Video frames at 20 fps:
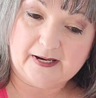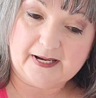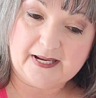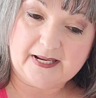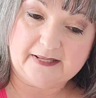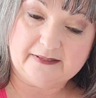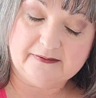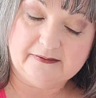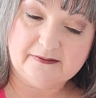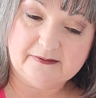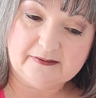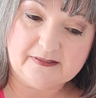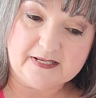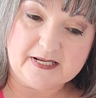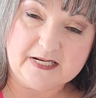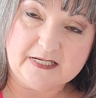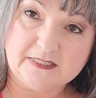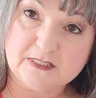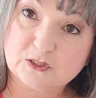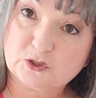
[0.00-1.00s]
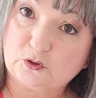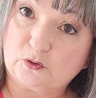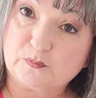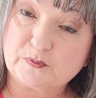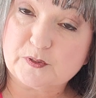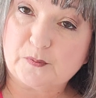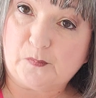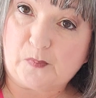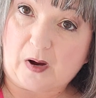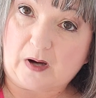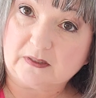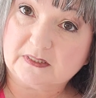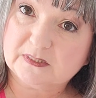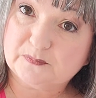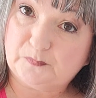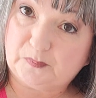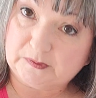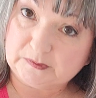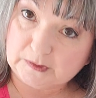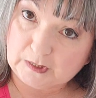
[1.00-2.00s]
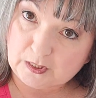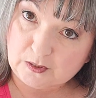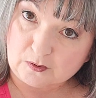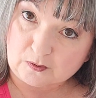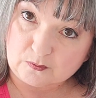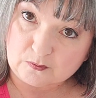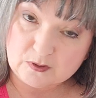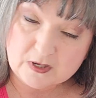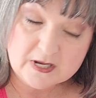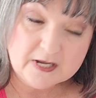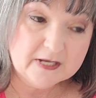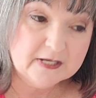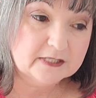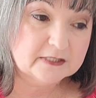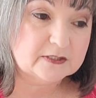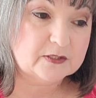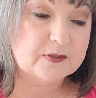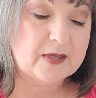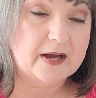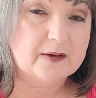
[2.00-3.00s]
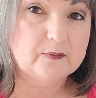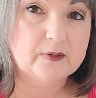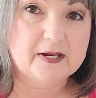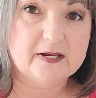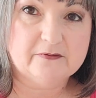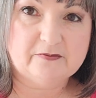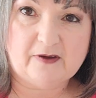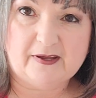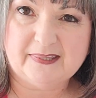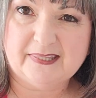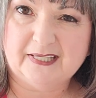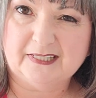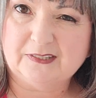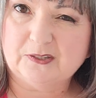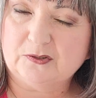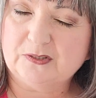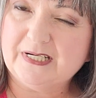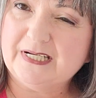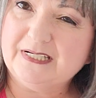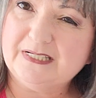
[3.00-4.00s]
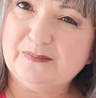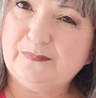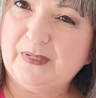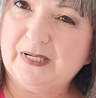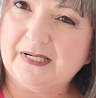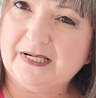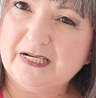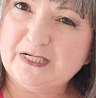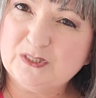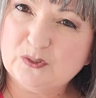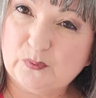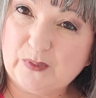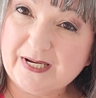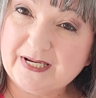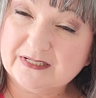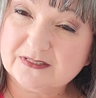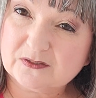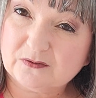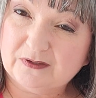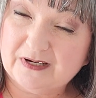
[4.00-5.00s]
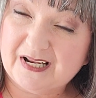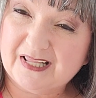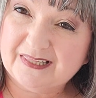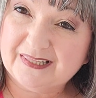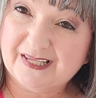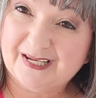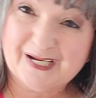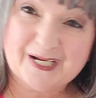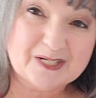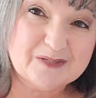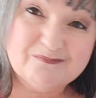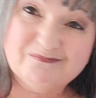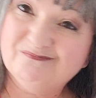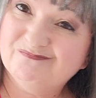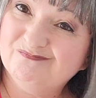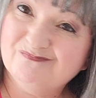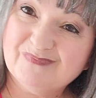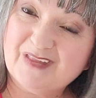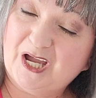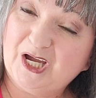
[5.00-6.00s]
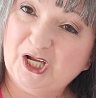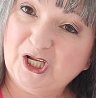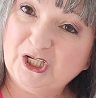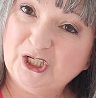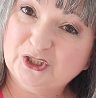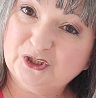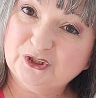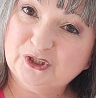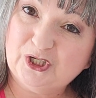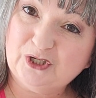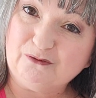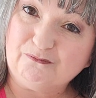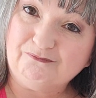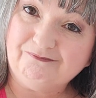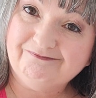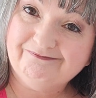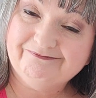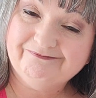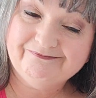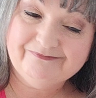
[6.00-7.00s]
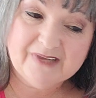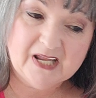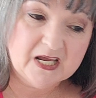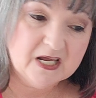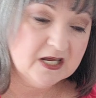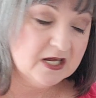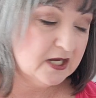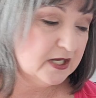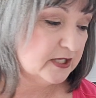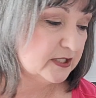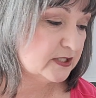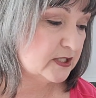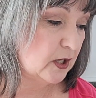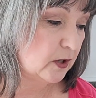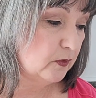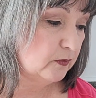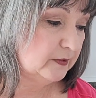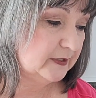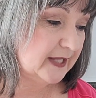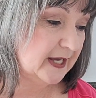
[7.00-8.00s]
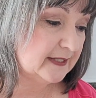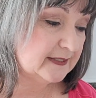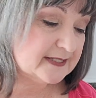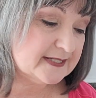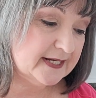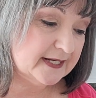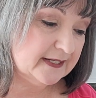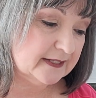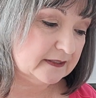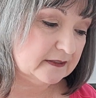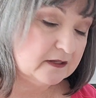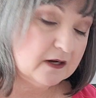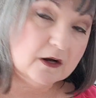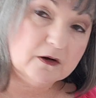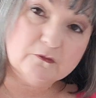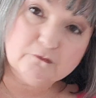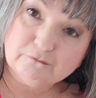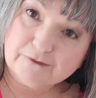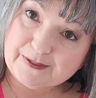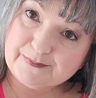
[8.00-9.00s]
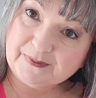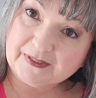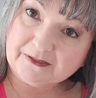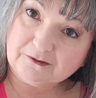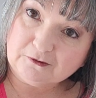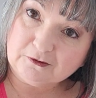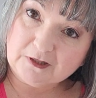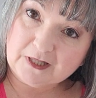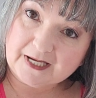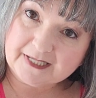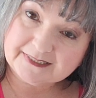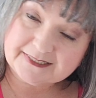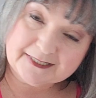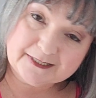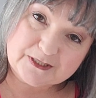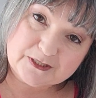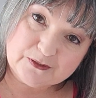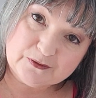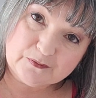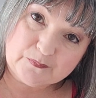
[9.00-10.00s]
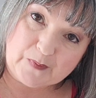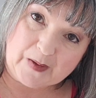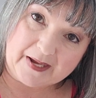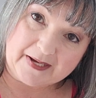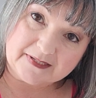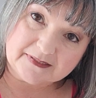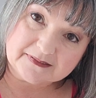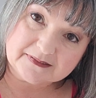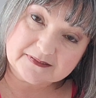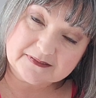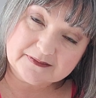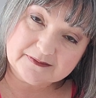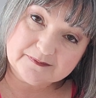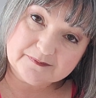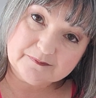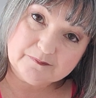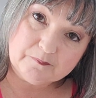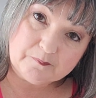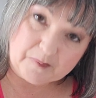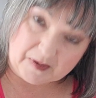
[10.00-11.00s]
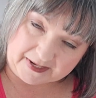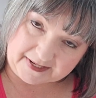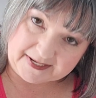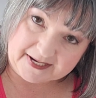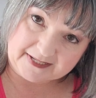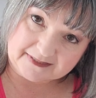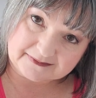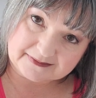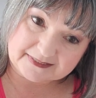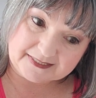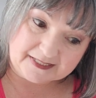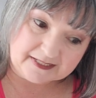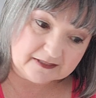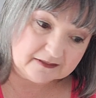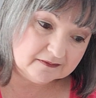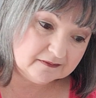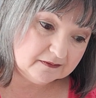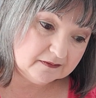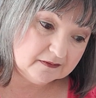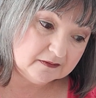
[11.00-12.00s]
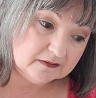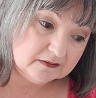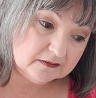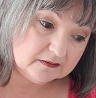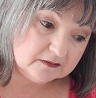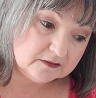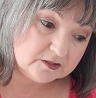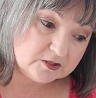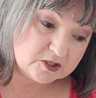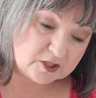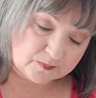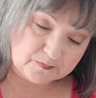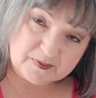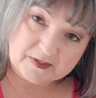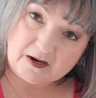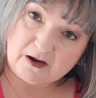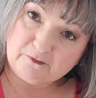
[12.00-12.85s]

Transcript: in the description box below. So that way, if I think there need to be any tweaks or anything, you'll know. So that's it. Remineralizing Toothpaste by Nancy. Jumping